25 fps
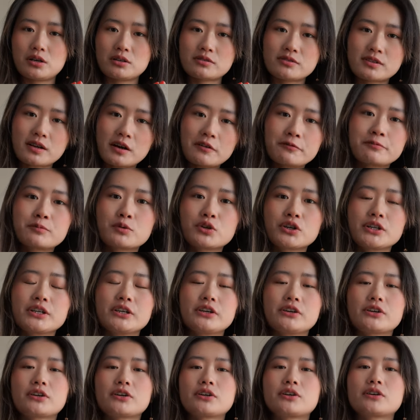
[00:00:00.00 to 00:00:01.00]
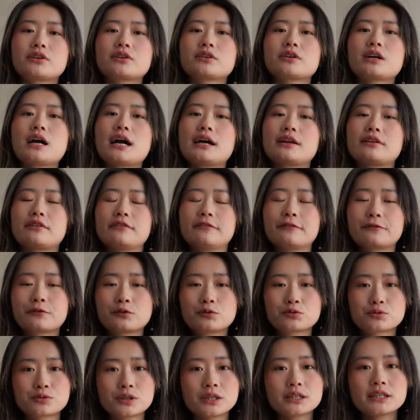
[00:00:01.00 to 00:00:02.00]
sophomore year kind of
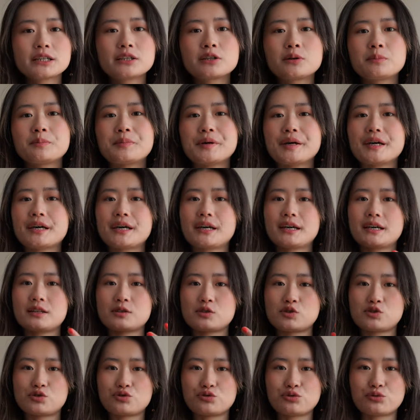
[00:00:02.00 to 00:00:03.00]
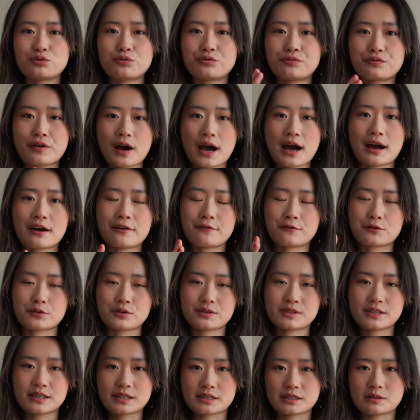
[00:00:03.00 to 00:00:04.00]
grew a little bit into 5
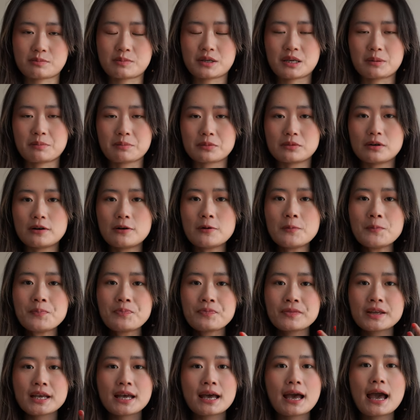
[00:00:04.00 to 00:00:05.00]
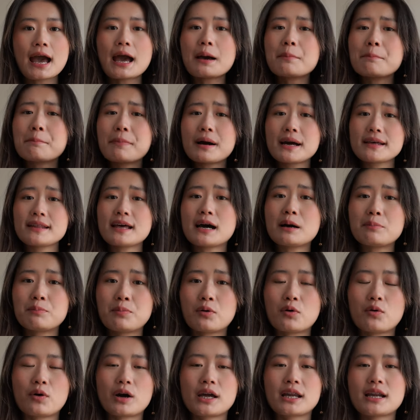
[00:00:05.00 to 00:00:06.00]
or 6 people. And by
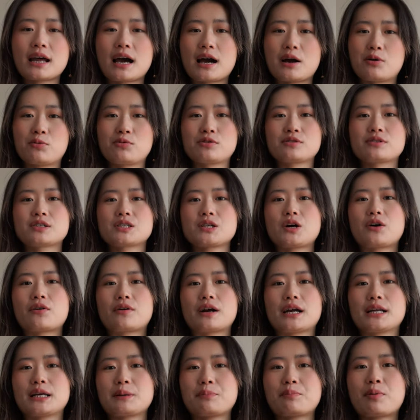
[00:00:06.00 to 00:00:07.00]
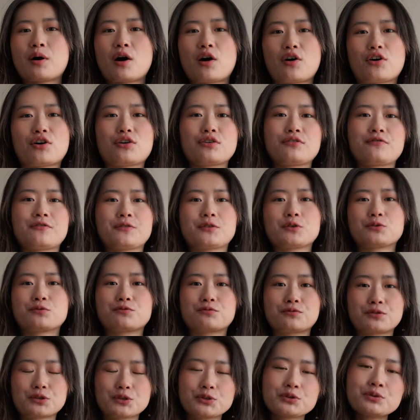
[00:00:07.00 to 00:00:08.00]
that point, I was already part of the
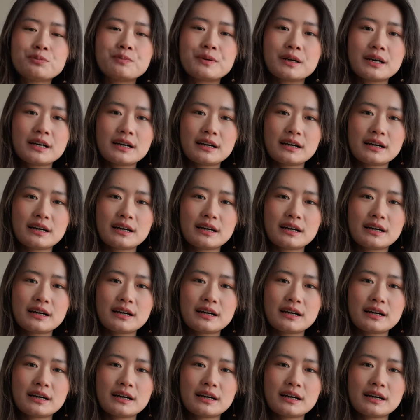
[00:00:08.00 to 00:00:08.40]
group.